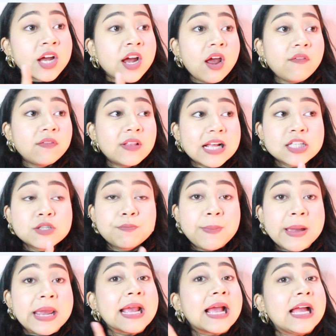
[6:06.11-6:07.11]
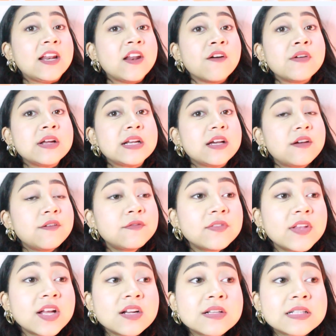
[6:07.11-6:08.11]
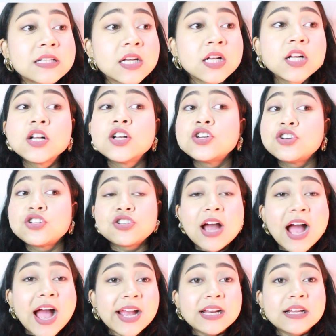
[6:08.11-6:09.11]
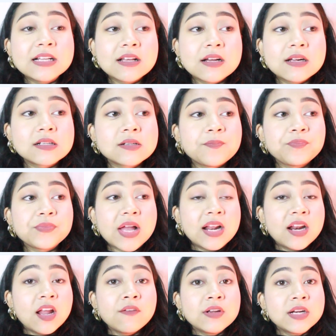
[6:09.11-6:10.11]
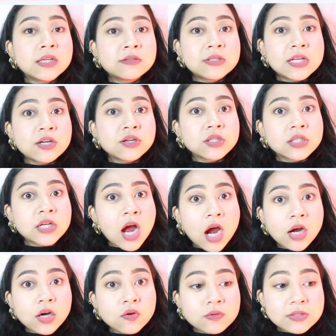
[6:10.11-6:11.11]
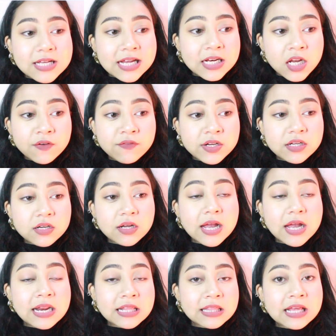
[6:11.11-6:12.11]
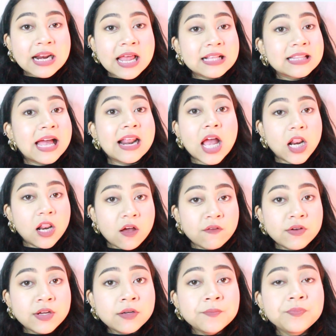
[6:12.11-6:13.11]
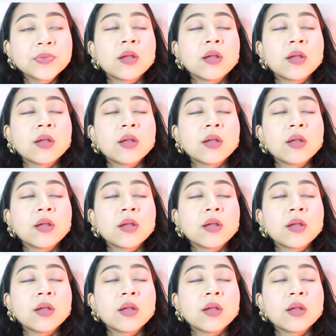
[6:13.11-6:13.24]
If that's pink, I love it. If there's shine, I love it. If there is cartoons, I love it. Anything like that, I love it.